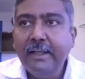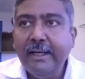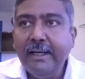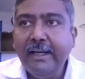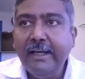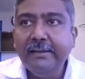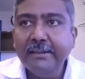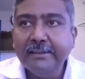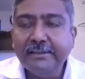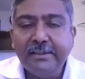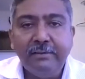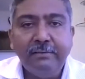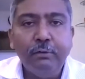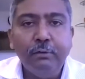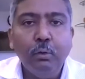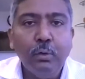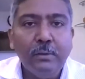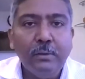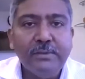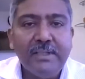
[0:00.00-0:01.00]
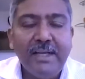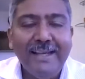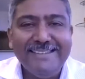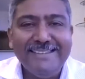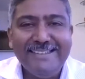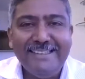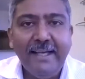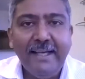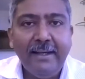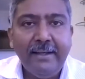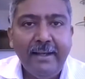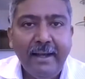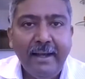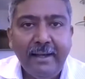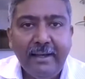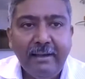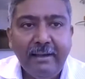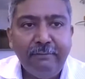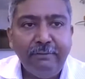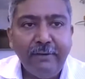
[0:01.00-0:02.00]
Industry forums like
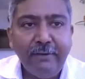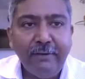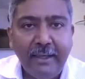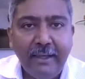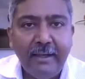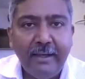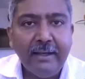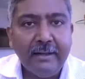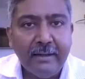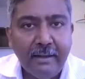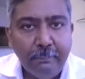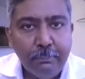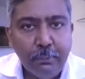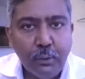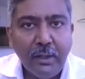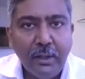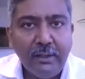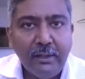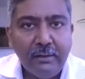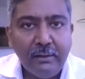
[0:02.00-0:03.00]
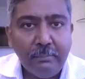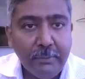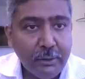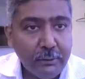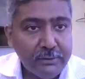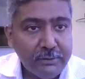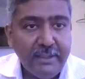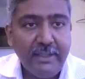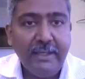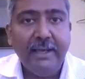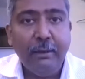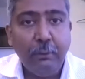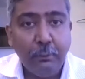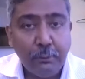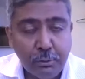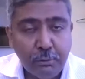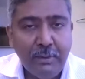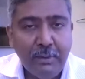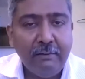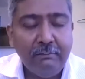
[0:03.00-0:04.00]
CII and FICCI can come together, because they
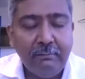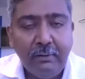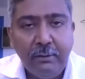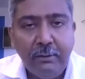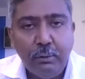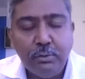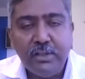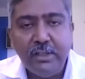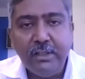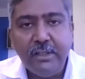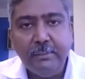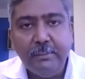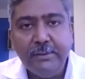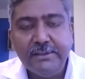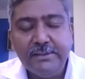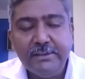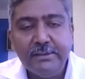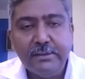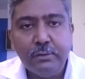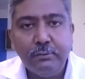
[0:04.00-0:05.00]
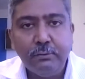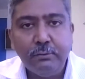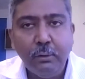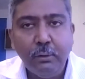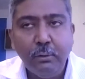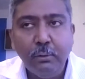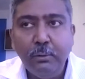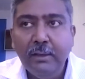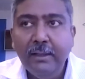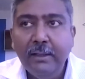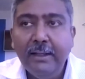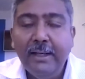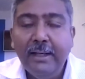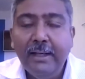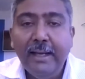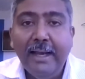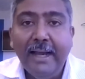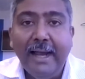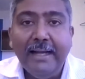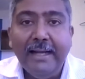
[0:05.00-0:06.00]
also have huge databases to follow.
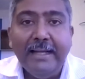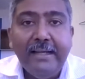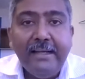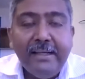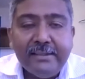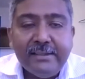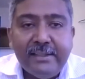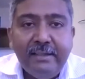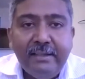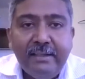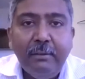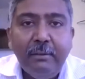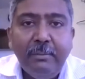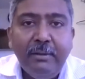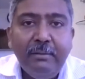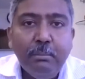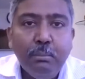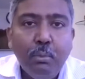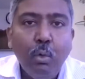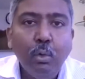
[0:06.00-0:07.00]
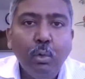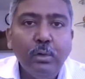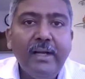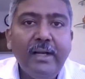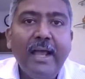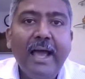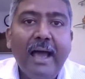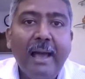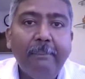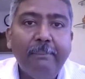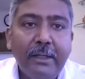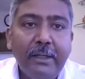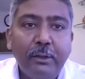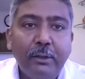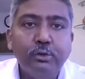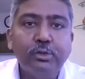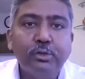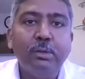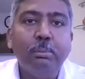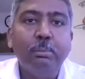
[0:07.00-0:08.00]
And industry will be more than happy to
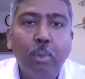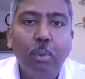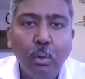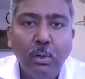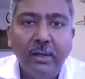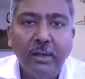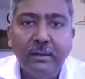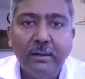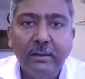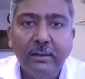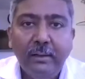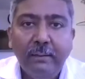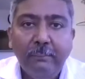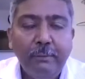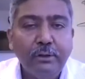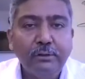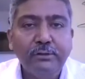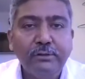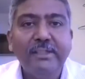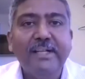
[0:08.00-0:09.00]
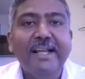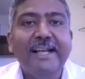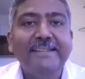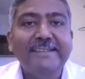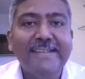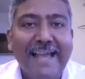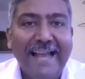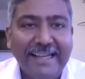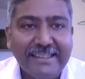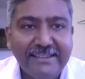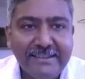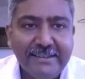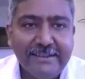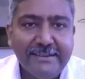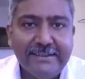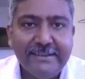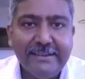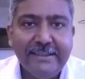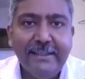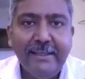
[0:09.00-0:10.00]
support it, because it has
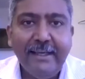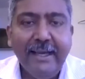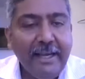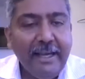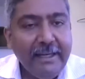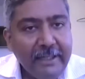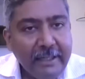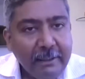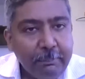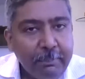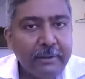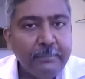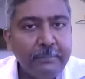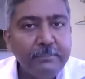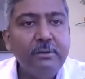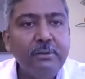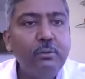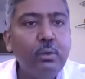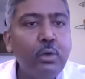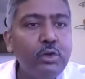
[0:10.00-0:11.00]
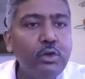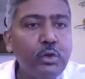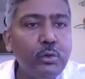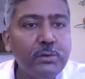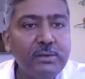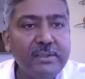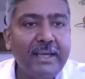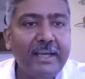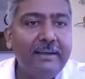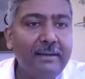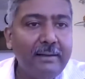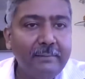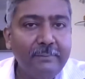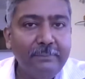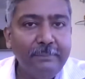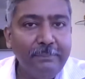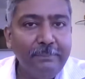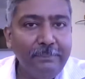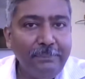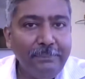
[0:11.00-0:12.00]
access and it becomes a virtuous cycle.
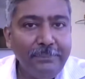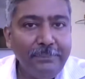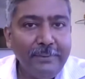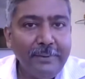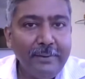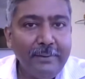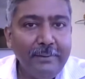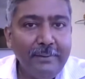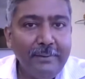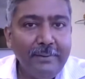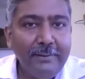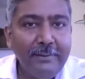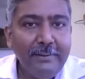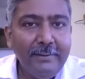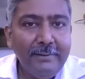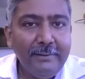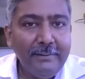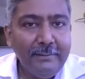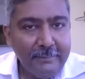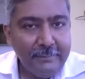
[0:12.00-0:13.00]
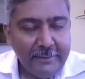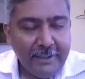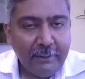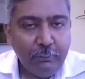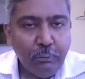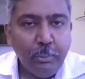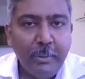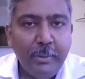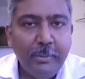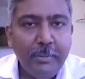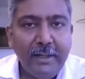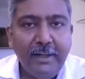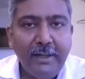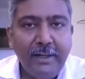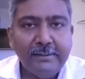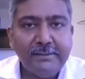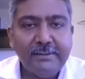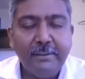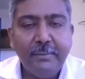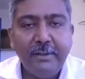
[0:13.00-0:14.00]
That would be my
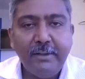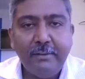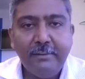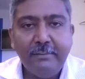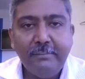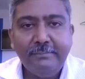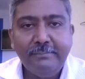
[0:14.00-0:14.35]
last comment.